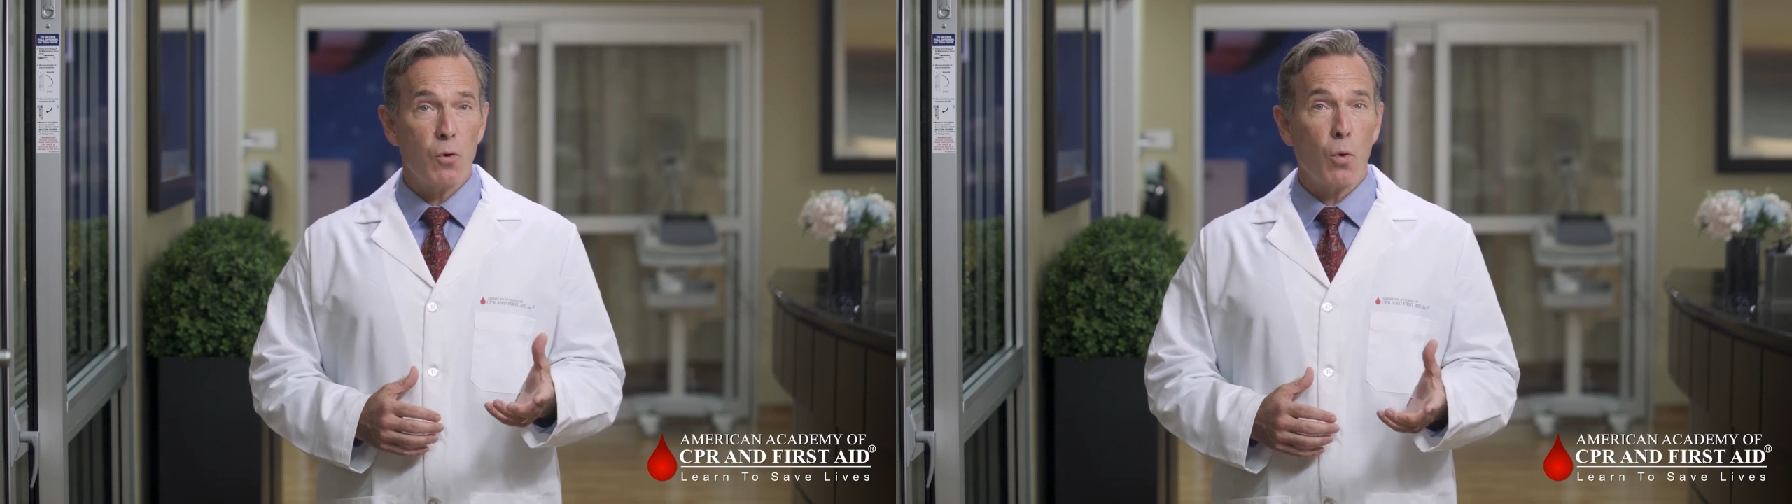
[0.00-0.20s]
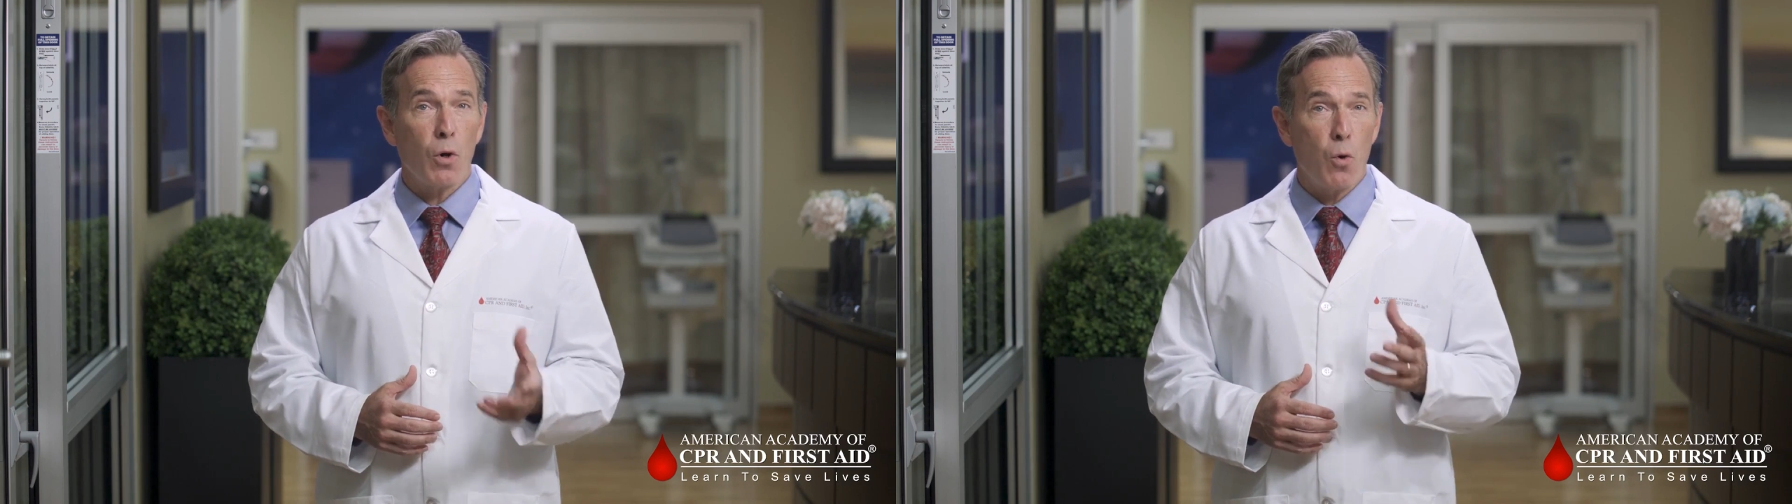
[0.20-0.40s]

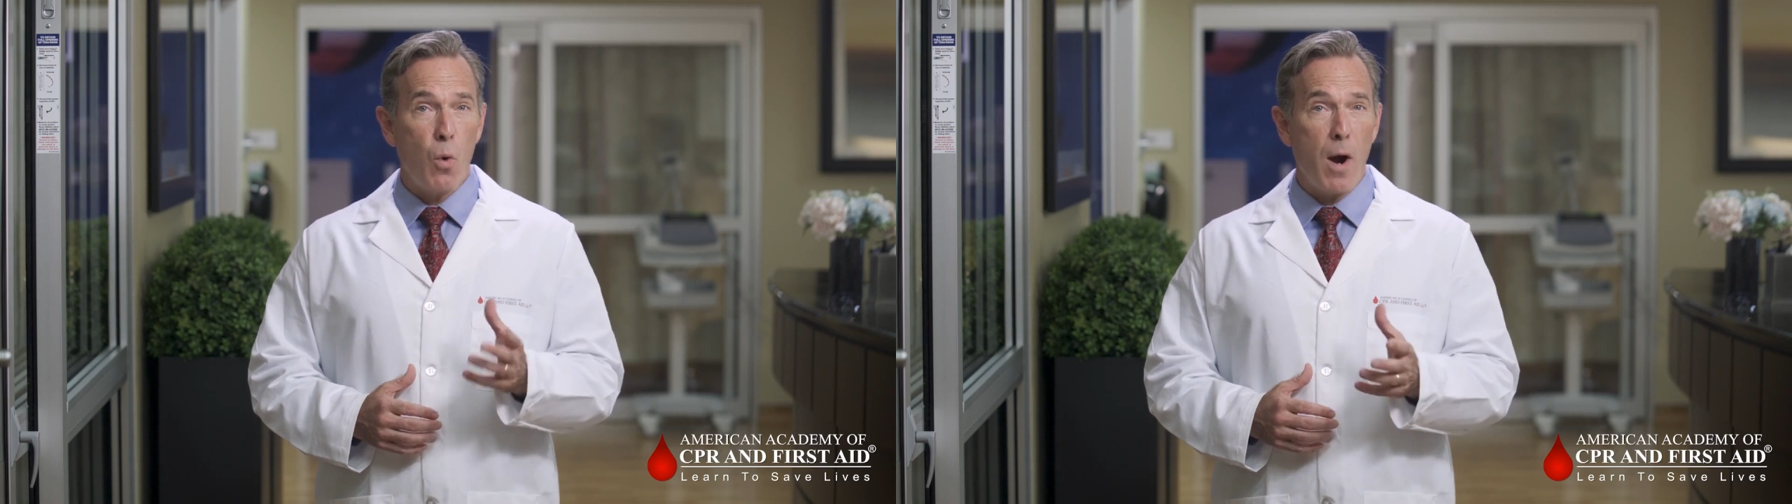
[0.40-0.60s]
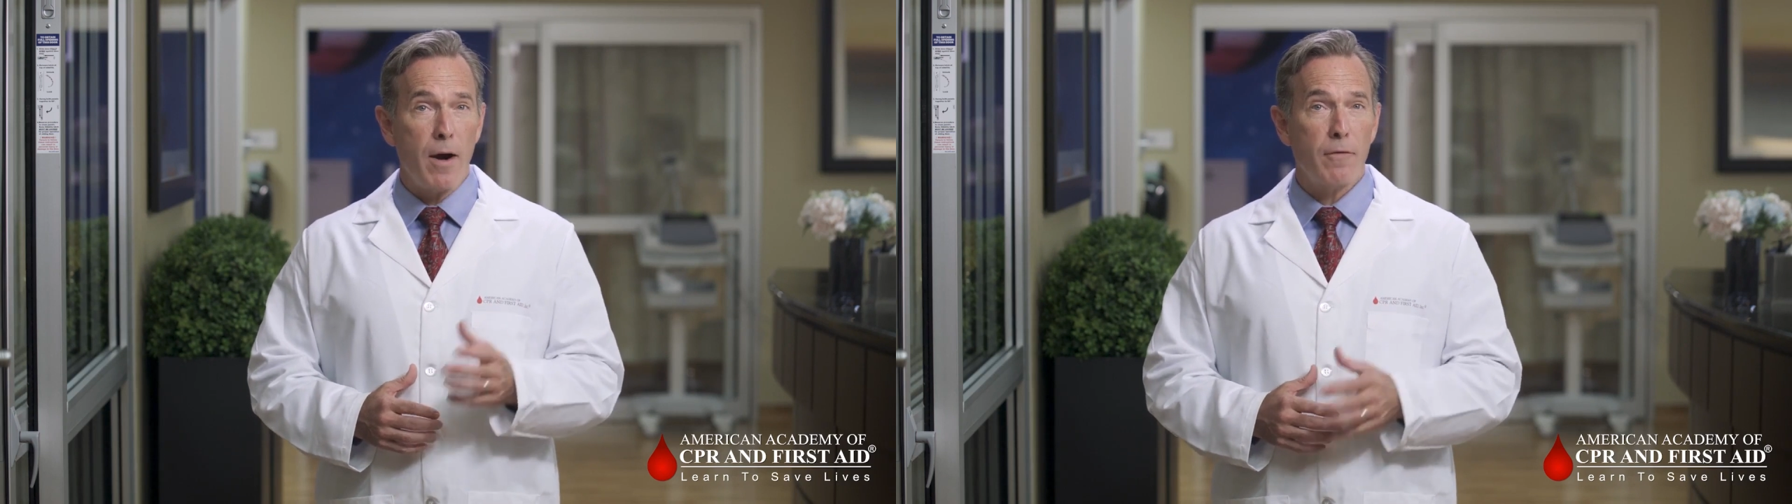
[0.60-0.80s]
or
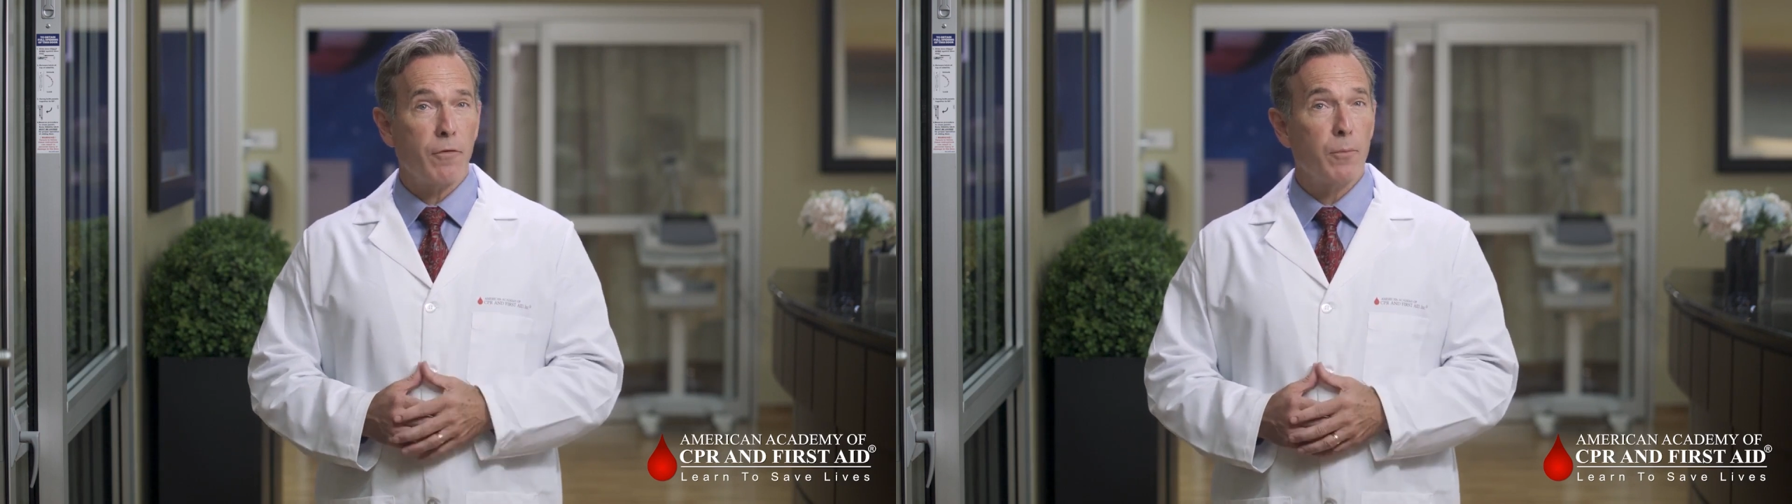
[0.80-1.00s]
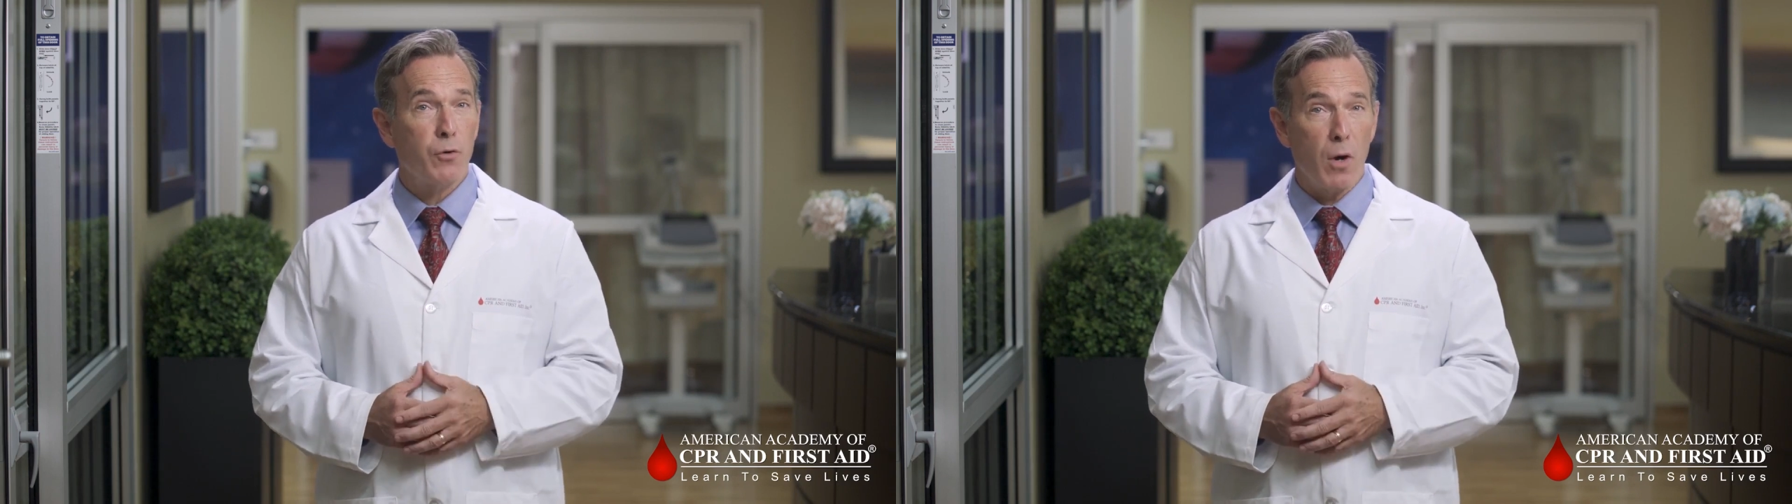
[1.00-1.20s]
acquired
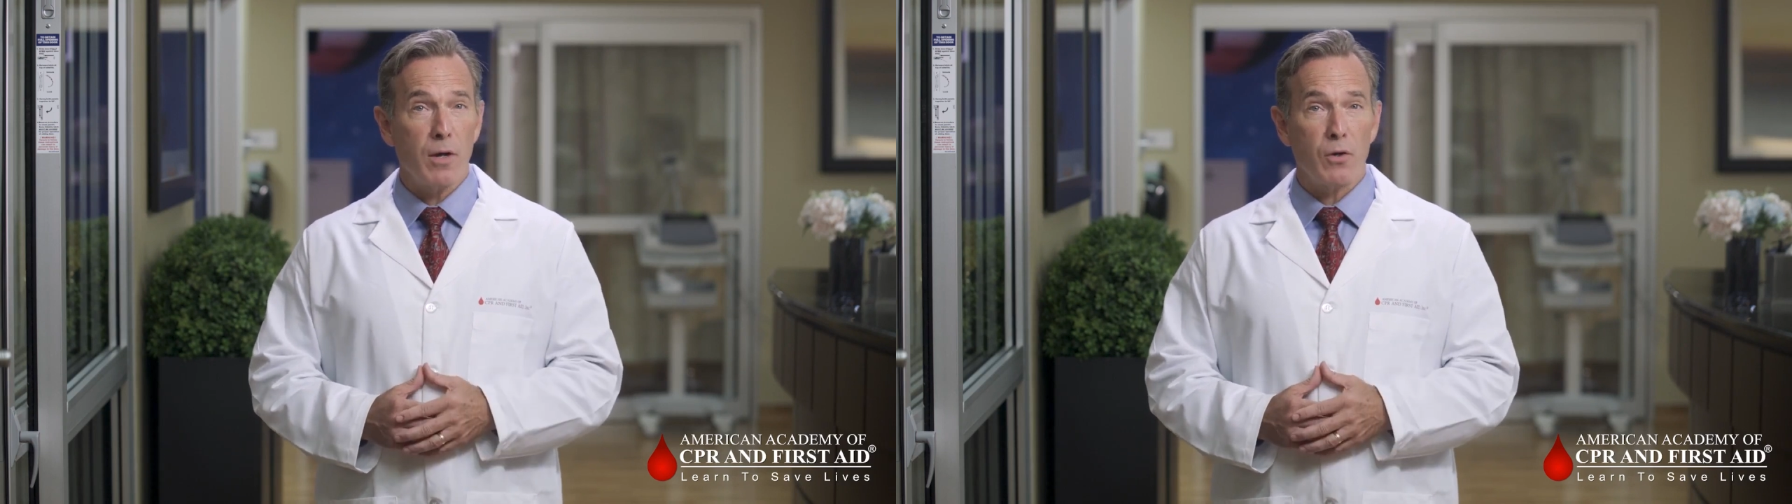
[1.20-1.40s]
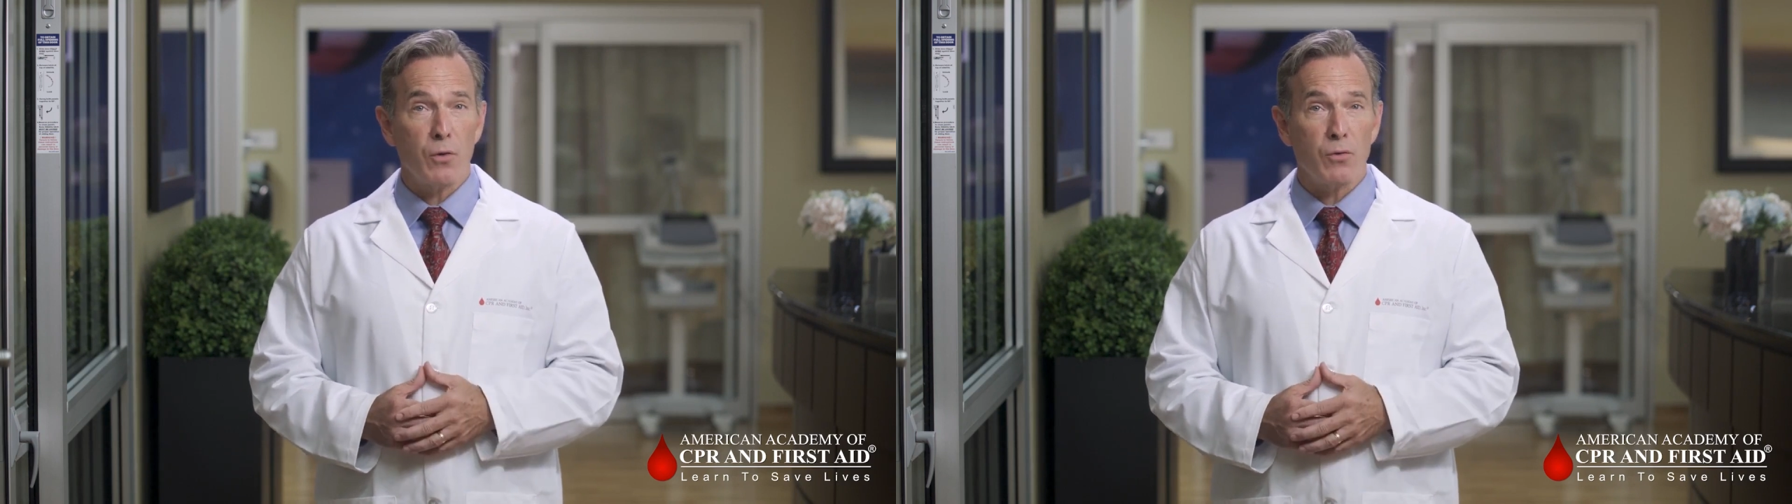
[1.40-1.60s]
from drug
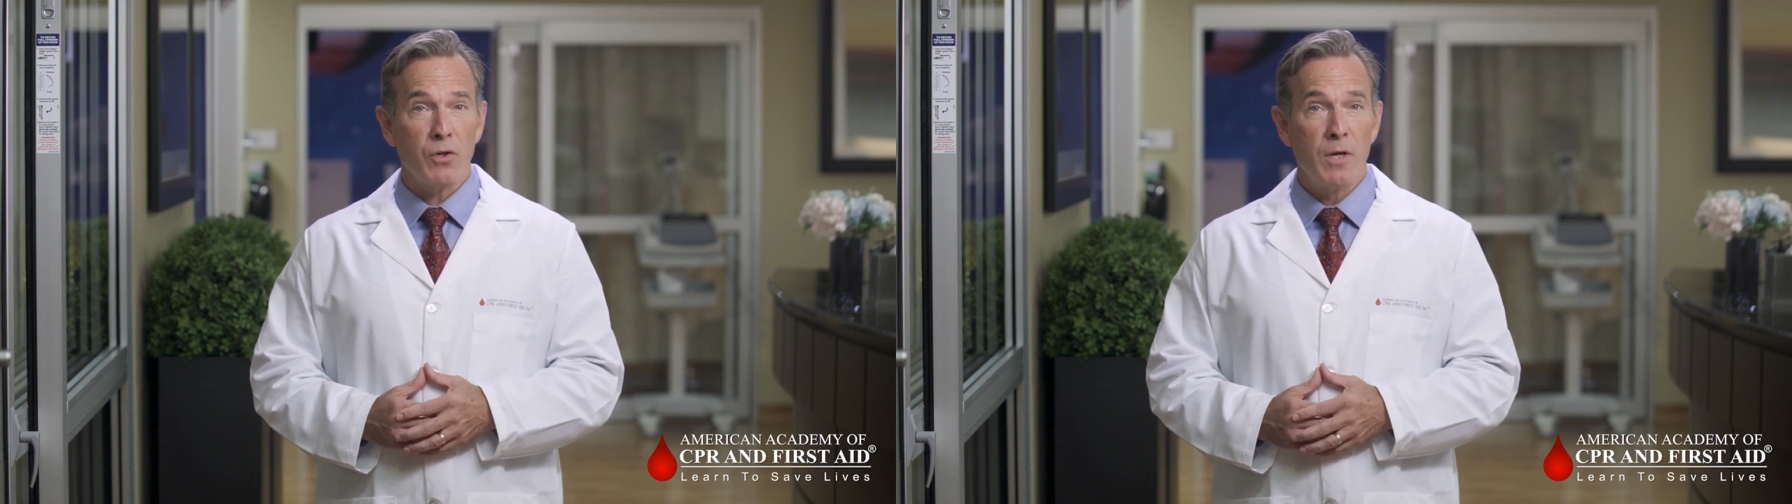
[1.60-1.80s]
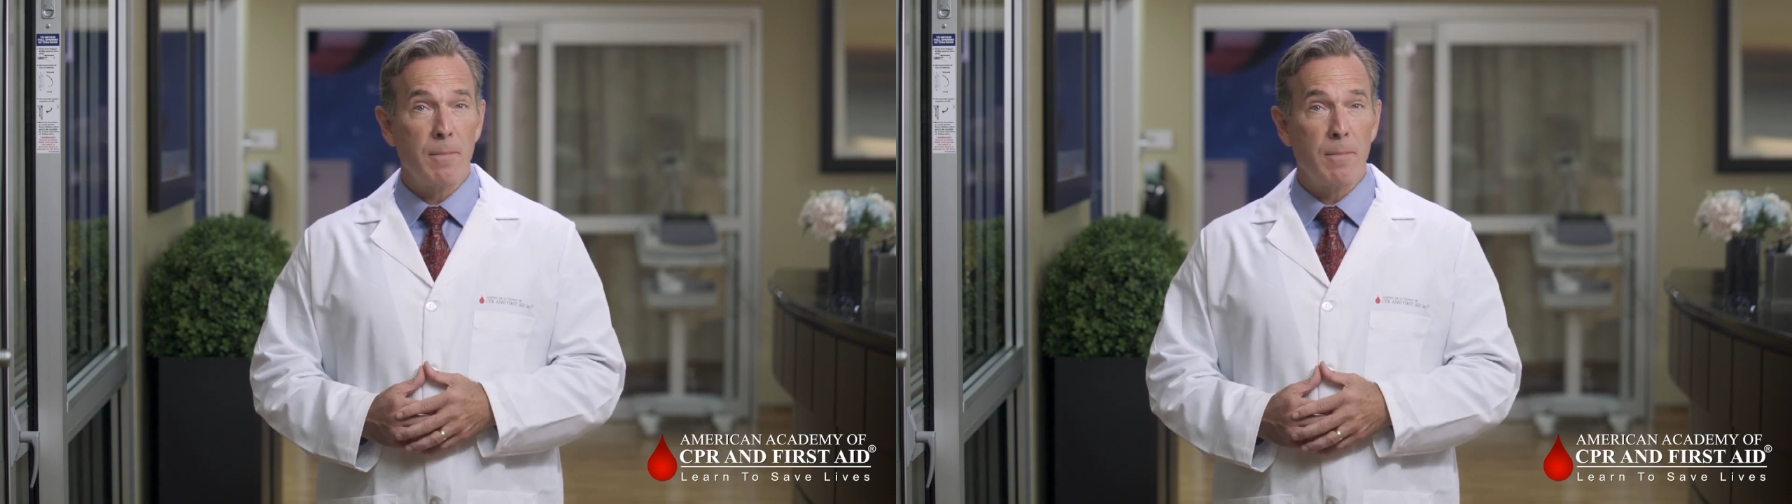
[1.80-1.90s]
use,